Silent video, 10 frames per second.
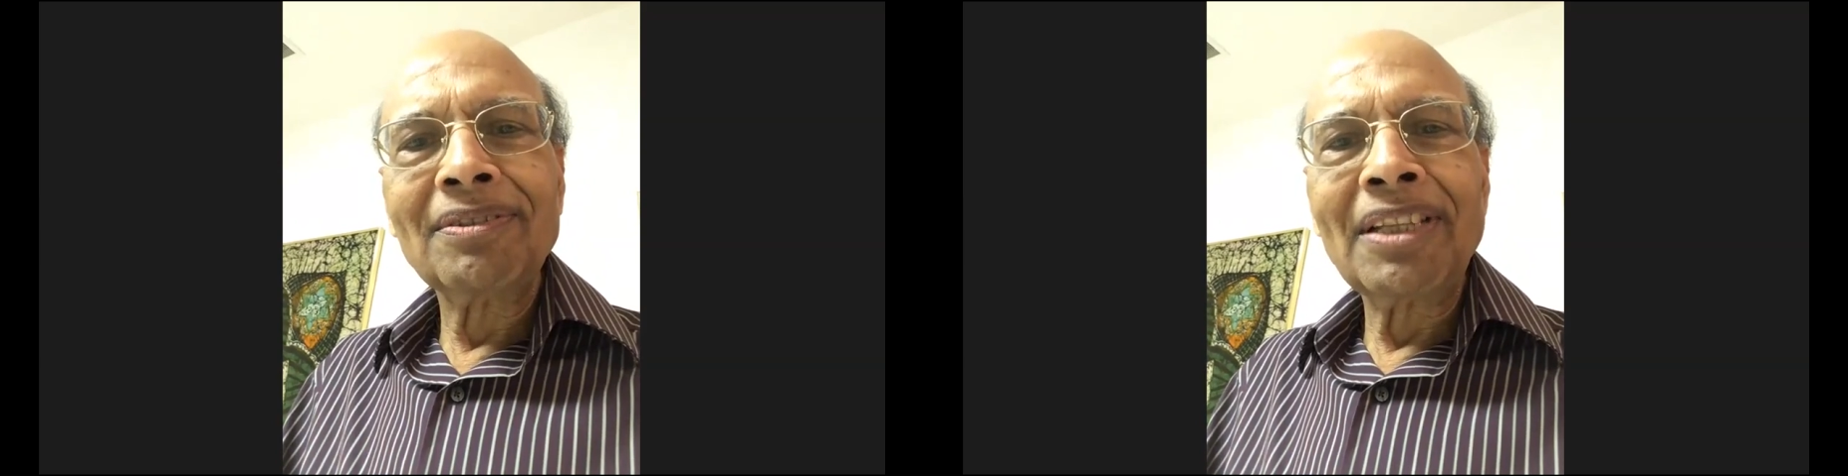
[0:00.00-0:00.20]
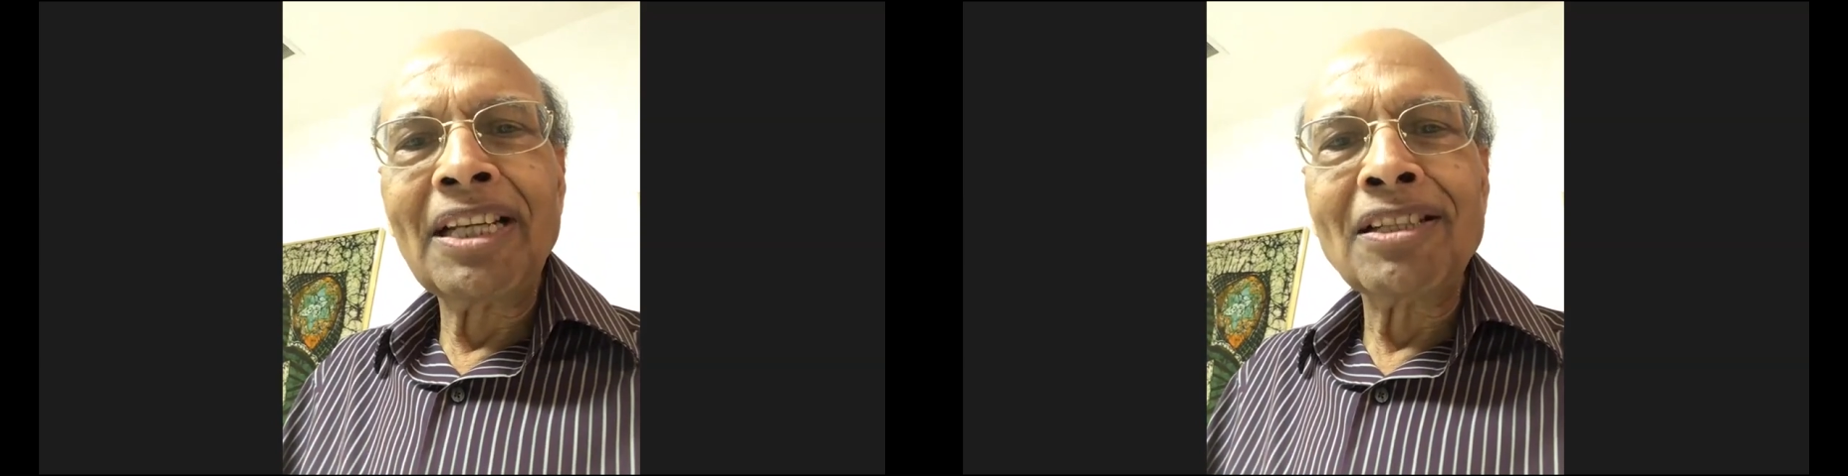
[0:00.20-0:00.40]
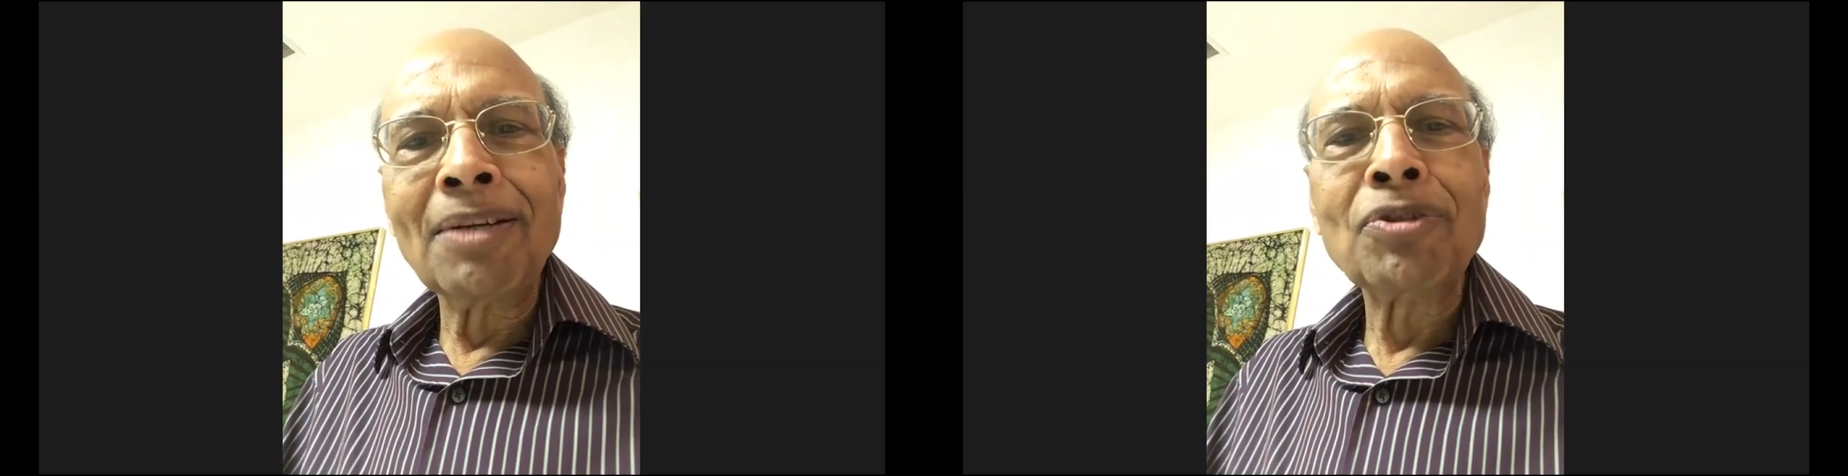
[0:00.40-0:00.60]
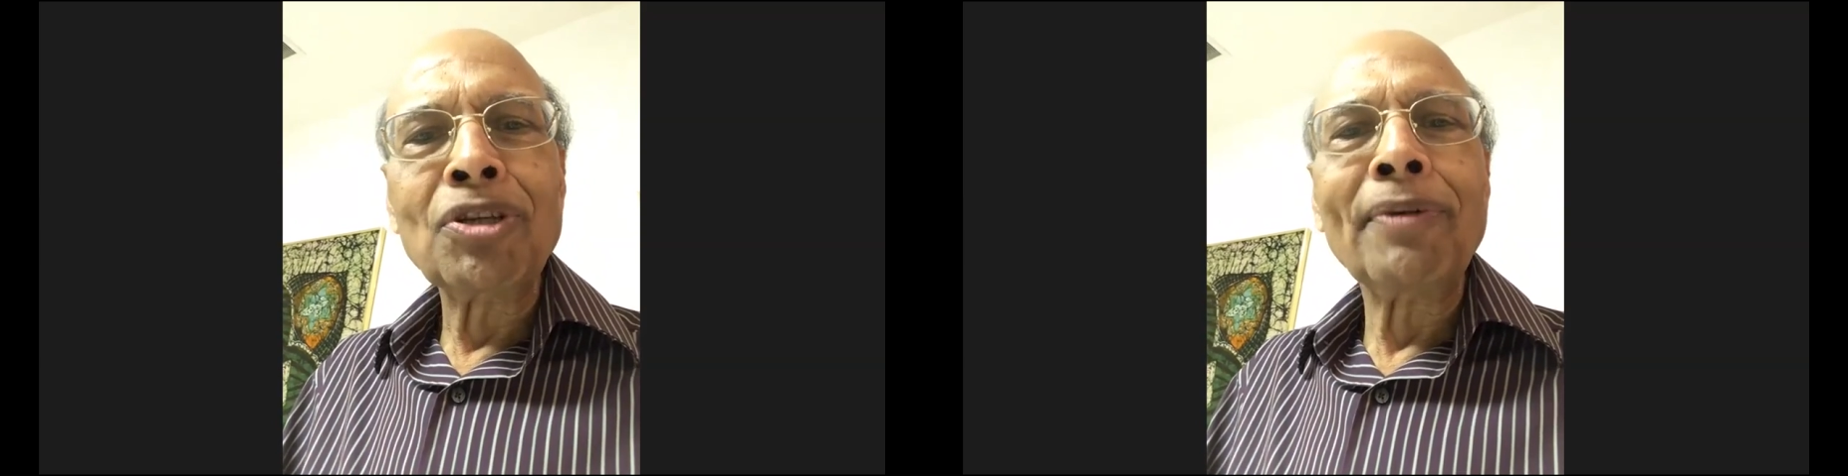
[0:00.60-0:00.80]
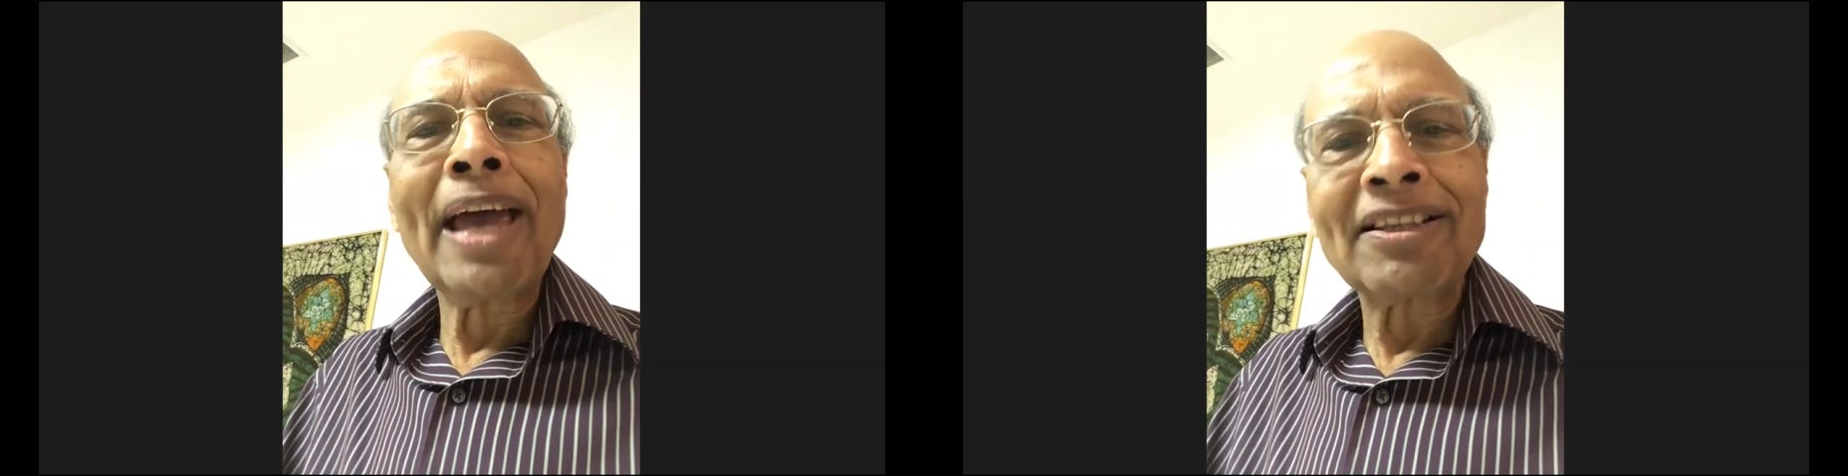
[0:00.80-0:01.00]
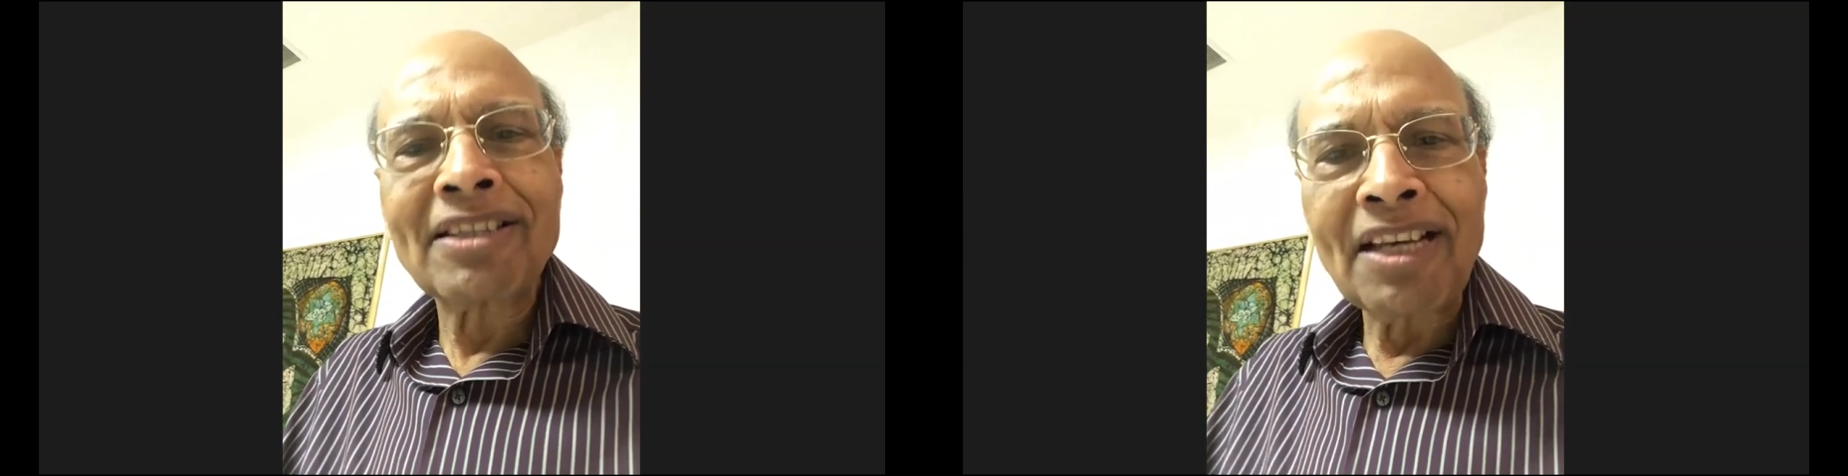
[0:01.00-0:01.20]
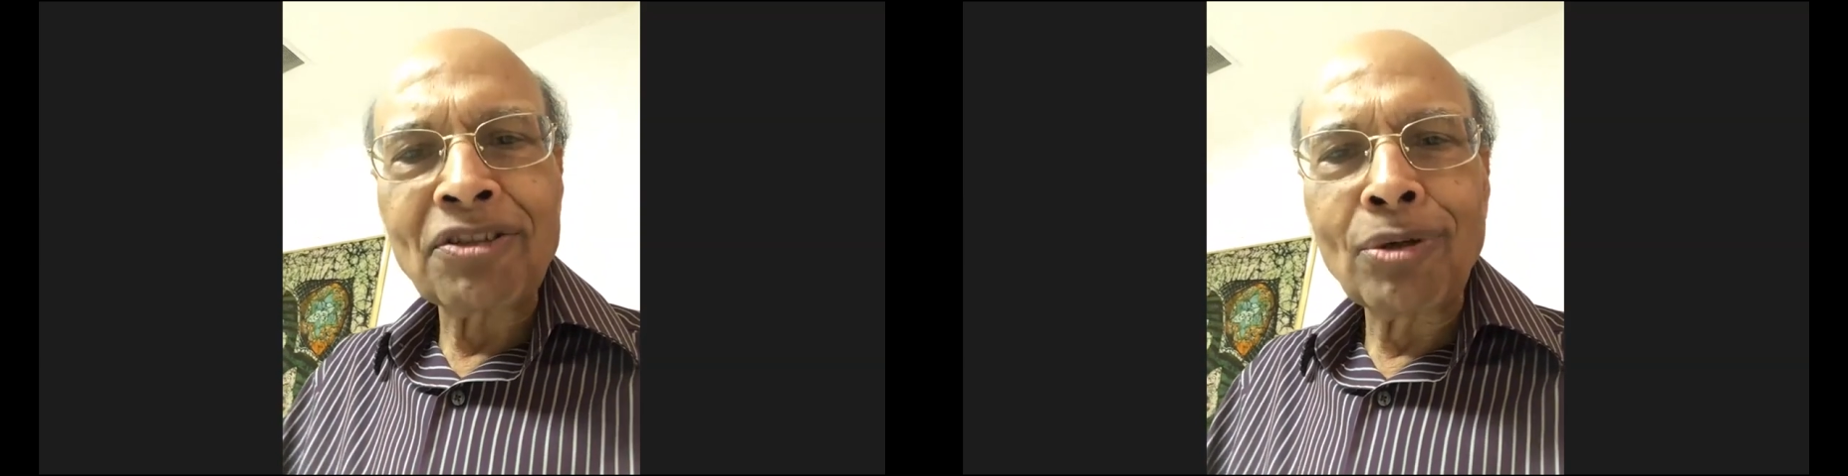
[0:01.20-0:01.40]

in terms of access to